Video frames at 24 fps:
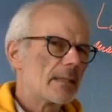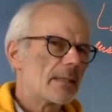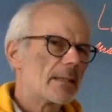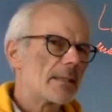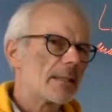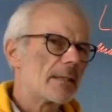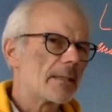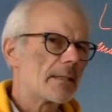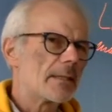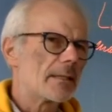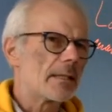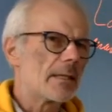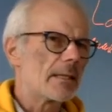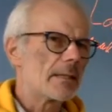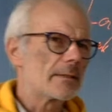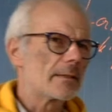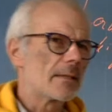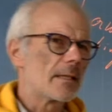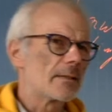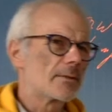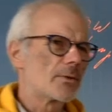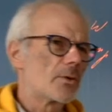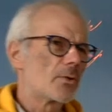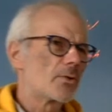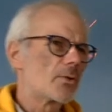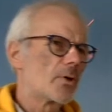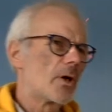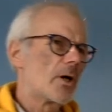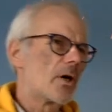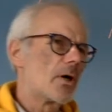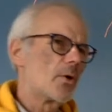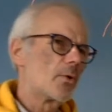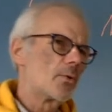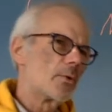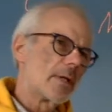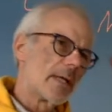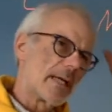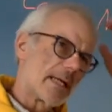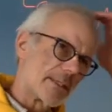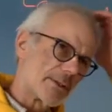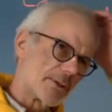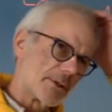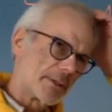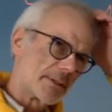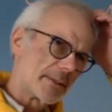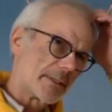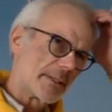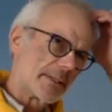uh, I, I, don't know how
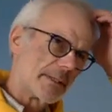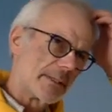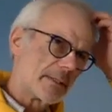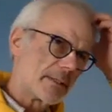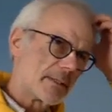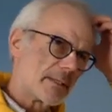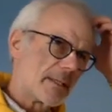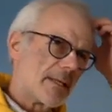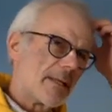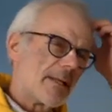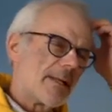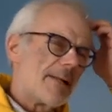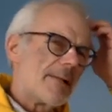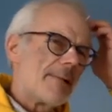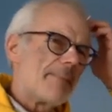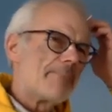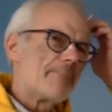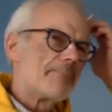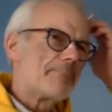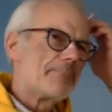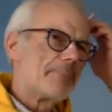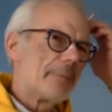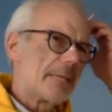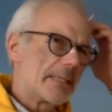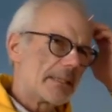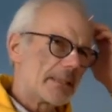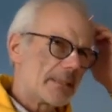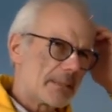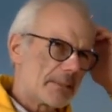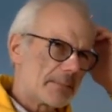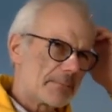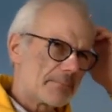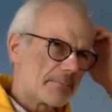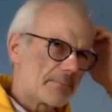large it is, but